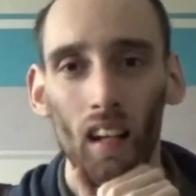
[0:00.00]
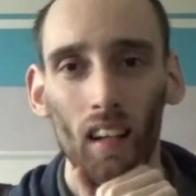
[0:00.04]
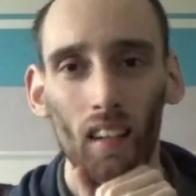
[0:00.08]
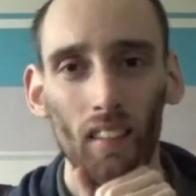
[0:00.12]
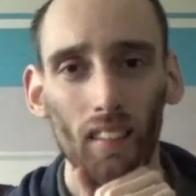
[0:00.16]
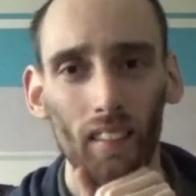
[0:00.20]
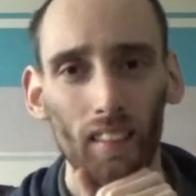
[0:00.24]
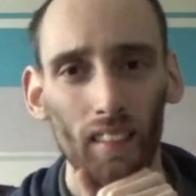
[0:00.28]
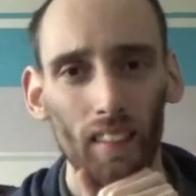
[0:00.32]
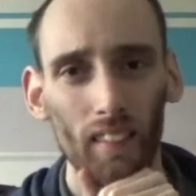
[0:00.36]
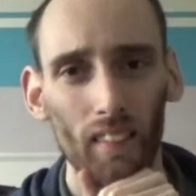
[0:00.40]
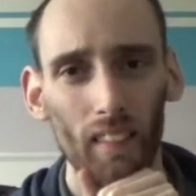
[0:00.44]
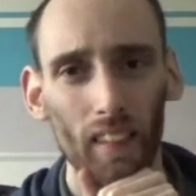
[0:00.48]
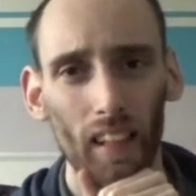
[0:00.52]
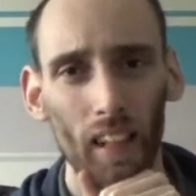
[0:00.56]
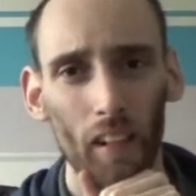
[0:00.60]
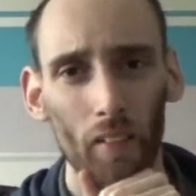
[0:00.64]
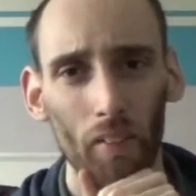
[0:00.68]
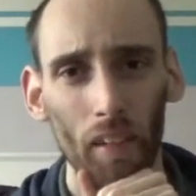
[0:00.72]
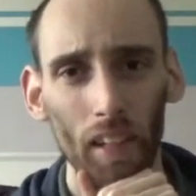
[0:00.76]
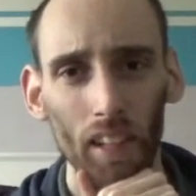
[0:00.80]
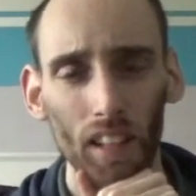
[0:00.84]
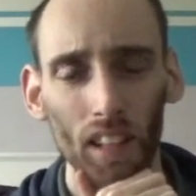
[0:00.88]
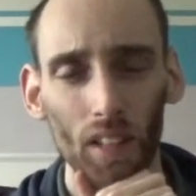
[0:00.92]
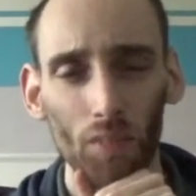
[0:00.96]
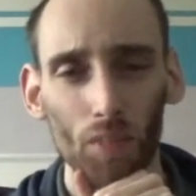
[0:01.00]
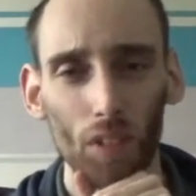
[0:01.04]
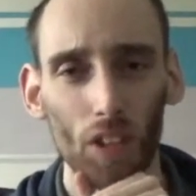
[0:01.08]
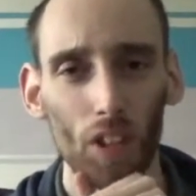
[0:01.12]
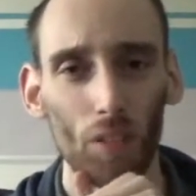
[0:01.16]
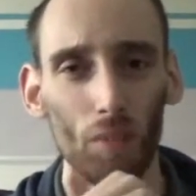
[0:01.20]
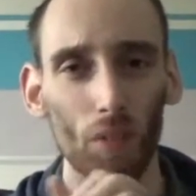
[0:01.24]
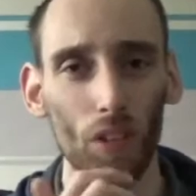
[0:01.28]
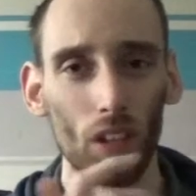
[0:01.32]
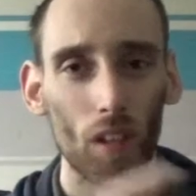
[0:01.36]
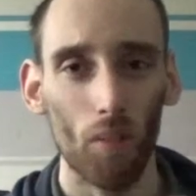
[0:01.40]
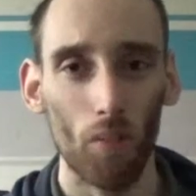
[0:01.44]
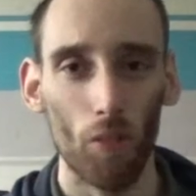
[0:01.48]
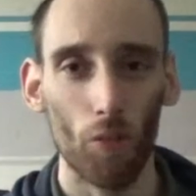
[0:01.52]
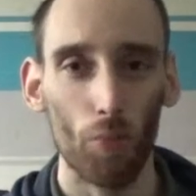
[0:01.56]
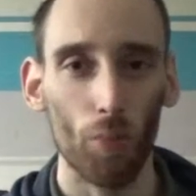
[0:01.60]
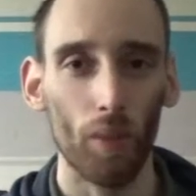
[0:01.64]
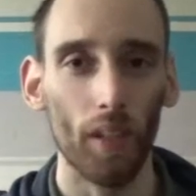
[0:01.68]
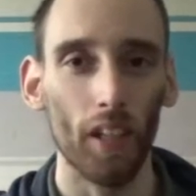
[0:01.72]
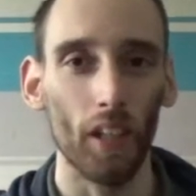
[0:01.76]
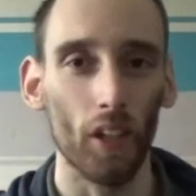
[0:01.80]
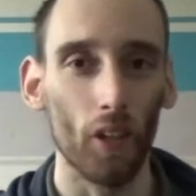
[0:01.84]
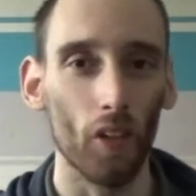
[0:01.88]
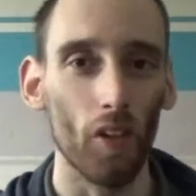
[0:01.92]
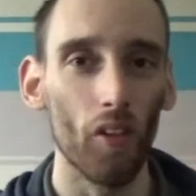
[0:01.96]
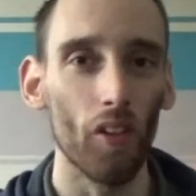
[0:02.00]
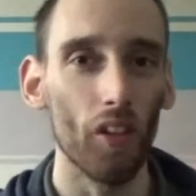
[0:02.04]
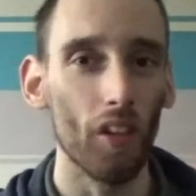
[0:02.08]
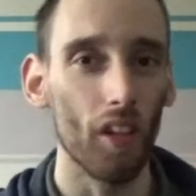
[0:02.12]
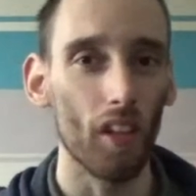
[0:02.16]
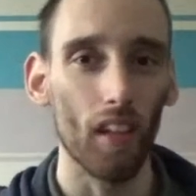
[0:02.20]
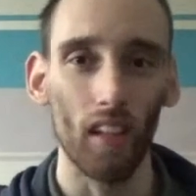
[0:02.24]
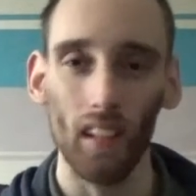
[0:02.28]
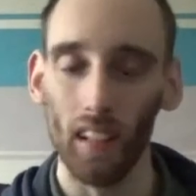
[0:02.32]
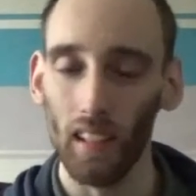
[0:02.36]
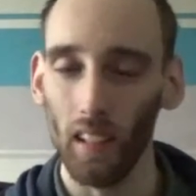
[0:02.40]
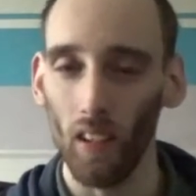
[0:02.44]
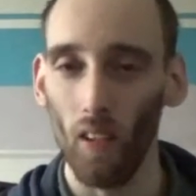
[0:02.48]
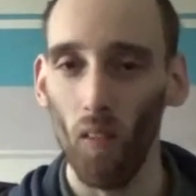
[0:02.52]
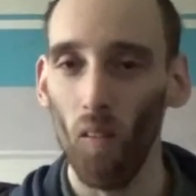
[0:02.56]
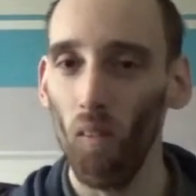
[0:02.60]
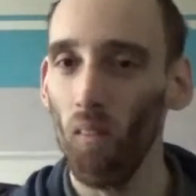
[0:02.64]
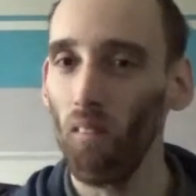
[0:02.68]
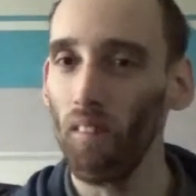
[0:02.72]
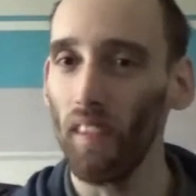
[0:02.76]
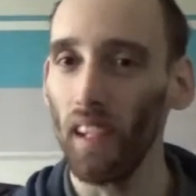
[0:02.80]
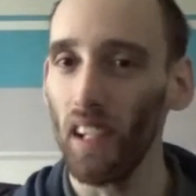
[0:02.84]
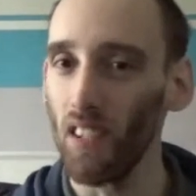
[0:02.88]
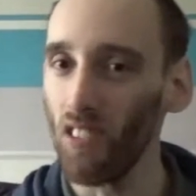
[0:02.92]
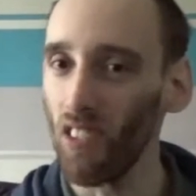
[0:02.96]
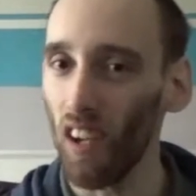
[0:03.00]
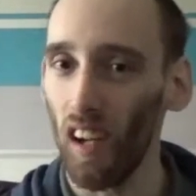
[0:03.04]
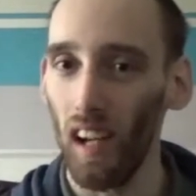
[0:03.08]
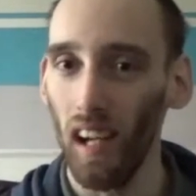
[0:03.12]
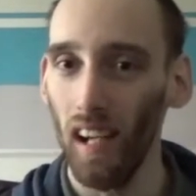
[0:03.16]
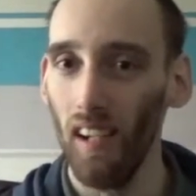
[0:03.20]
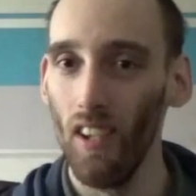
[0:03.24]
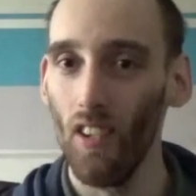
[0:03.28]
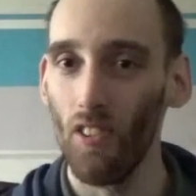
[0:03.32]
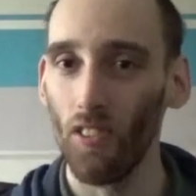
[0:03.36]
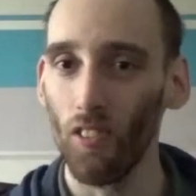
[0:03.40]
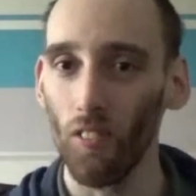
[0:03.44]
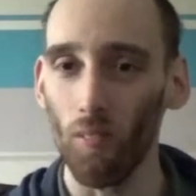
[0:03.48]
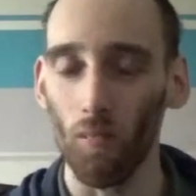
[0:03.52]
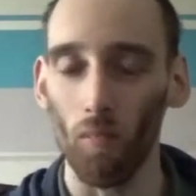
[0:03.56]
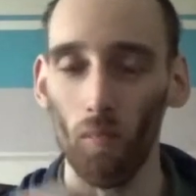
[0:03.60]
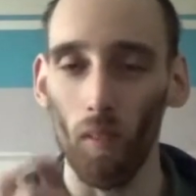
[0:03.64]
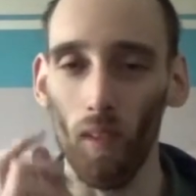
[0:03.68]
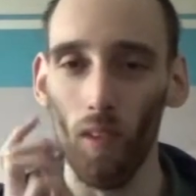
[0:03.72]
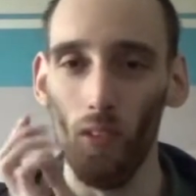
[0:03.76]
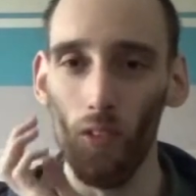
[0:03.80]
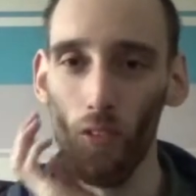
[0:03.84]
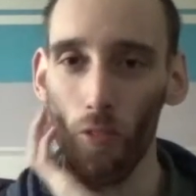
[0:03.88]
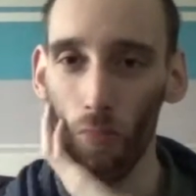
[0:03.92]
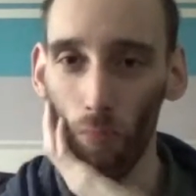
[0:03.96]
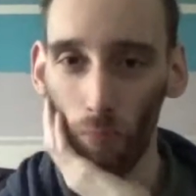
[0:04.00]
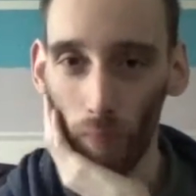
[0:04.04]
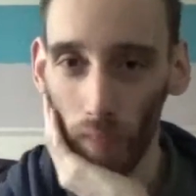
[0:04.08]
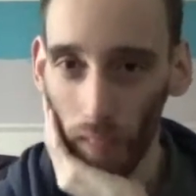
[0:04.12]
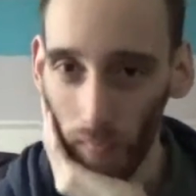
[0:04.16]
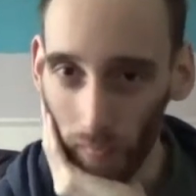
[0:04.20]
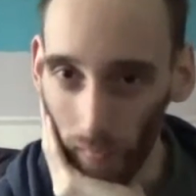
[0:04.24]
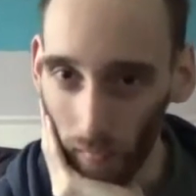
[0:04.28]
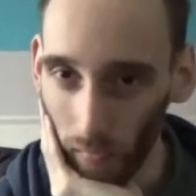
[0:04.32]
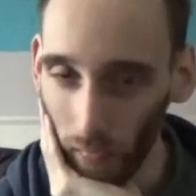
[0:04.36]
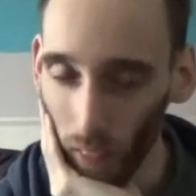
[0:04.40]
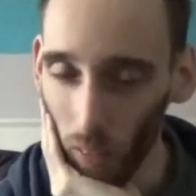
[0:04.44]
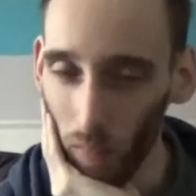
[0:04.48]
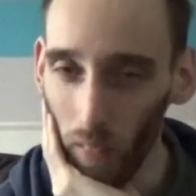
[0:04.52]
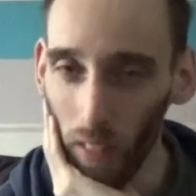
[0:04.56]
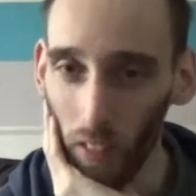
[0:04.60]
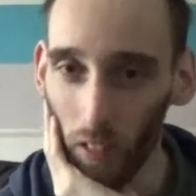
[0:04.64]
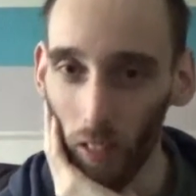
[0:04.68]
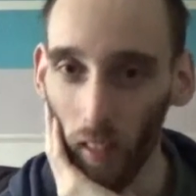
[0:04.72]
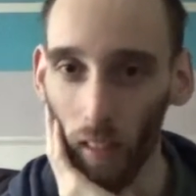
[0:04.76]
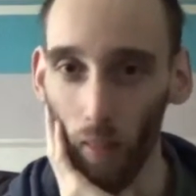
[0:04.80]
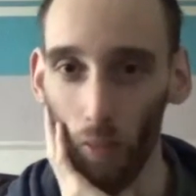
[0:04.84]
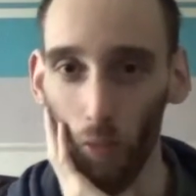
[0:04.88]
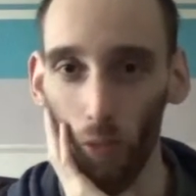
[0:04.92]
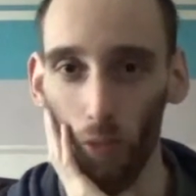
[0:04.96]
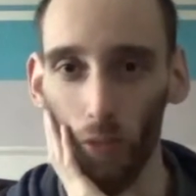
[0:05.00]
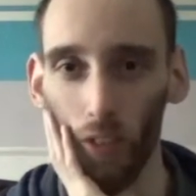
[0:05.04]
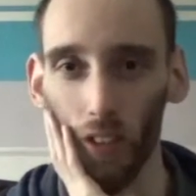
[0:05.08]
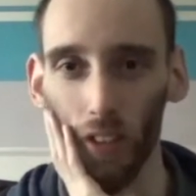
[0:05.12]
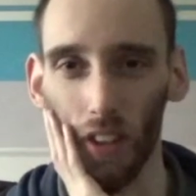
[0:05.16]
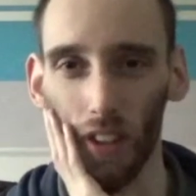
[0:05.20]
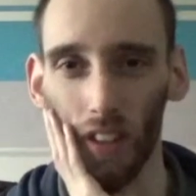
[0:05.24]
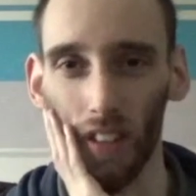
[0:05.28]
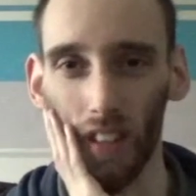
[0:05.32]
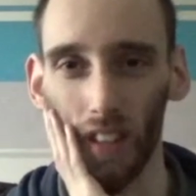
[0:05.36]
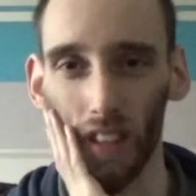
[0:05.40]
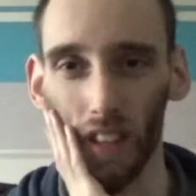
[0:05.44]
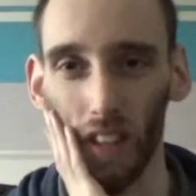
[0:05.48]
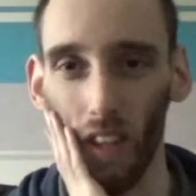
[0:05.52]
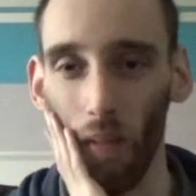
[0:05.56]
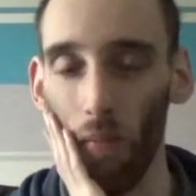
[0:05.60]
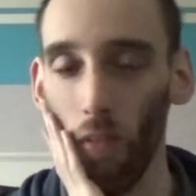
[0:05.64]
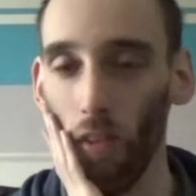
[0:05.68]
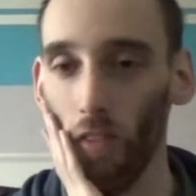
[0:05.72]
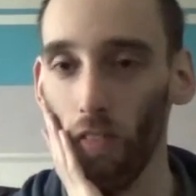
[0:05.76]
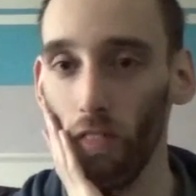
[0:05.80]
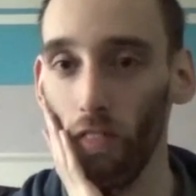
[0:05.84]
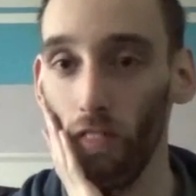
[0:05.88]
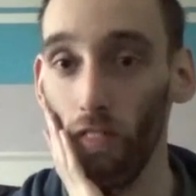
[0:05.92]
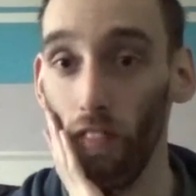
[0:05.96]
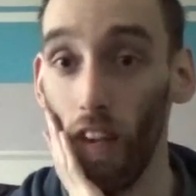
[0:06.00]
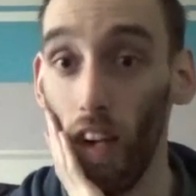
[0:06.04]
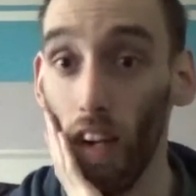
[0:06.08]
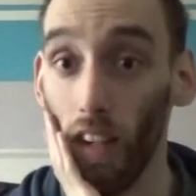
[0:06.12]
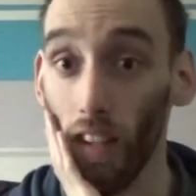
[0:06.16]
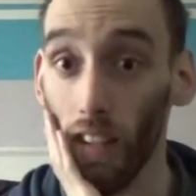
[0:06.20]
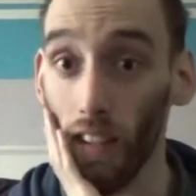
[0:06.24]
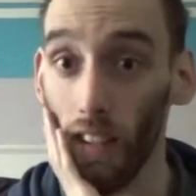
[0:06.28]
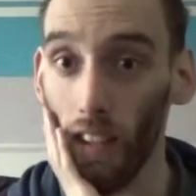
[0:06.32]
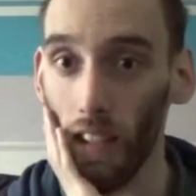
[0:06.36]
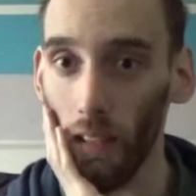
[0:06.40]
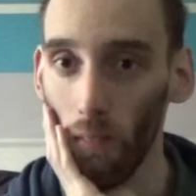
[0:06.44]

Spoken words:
The curation of a superstar was pretty good. You kind of got all the attires at once, but the loading times were just slow as fuck.